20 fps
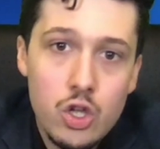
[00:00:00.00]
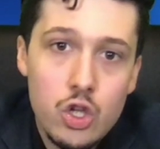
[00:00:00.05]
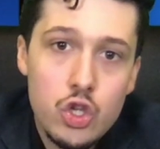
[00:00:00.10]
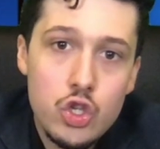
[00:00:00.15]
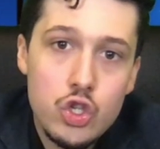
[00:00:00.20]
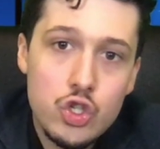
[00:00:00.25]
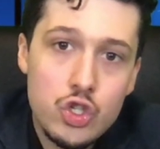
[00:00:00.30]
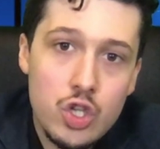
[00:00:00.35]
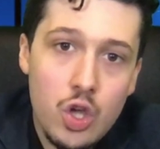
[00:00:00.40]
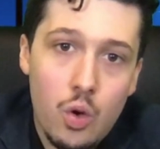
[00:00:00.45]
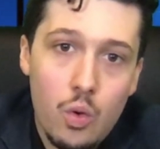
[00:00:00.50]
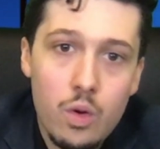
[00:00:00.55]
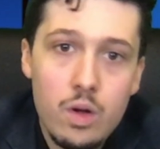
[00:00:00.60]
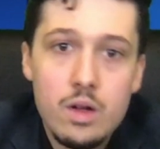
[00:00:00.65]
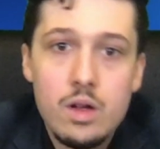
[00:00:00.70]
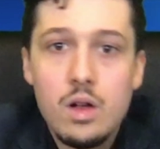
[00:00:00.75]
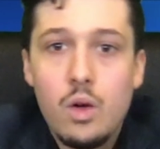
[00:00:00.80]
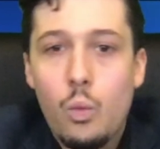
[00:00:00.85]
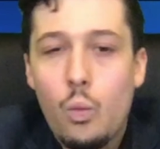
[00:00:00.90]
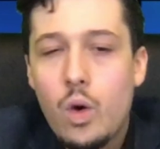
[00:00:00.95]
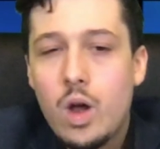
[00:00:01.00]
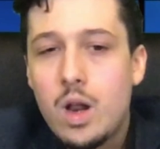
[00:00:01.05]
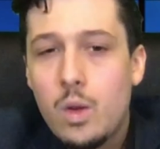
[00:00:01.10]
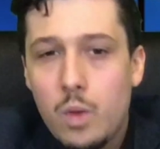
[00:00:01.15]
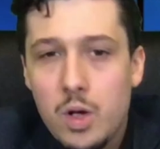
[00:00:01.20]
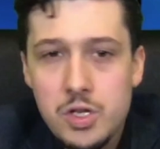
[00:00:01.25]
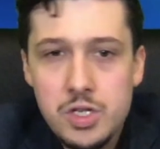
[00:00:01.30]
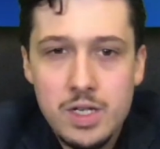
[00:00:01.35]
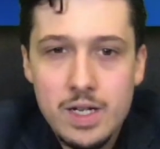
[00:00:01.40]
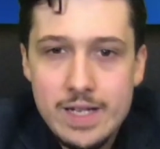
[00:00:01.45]
So, what I
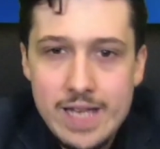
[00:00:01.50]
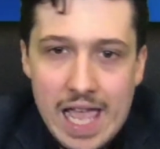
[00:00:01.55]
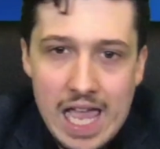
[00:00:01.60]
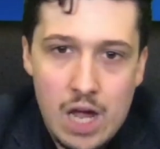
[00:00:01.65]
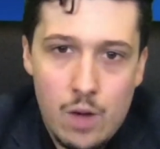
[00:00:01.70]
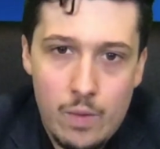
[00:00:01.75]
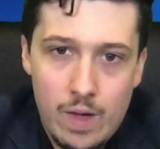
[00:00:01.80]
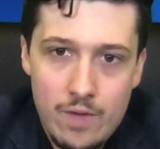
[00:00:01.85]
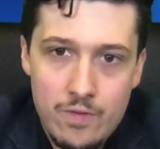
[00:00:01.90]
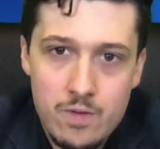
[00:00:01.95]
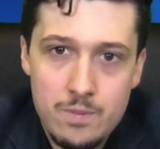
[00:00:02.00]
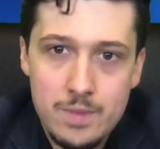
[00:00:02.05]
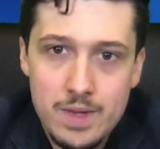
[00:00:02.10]
want you to take away from